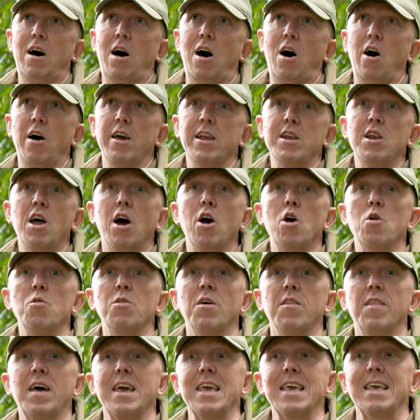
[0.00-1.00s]
know
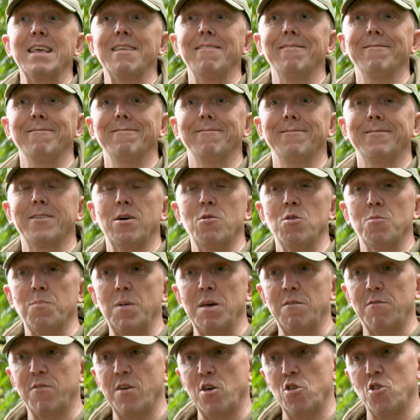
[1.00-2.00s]
that those
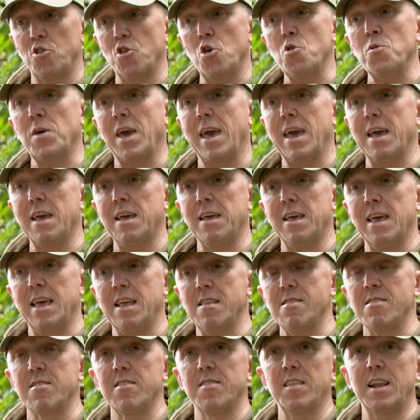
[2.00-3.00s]
big fish do get
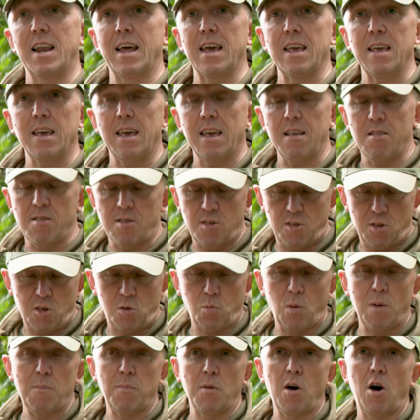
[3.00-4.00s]
into the lake, into the
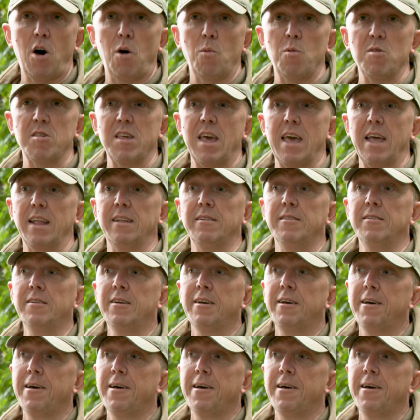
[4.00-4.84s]
swim that I was in.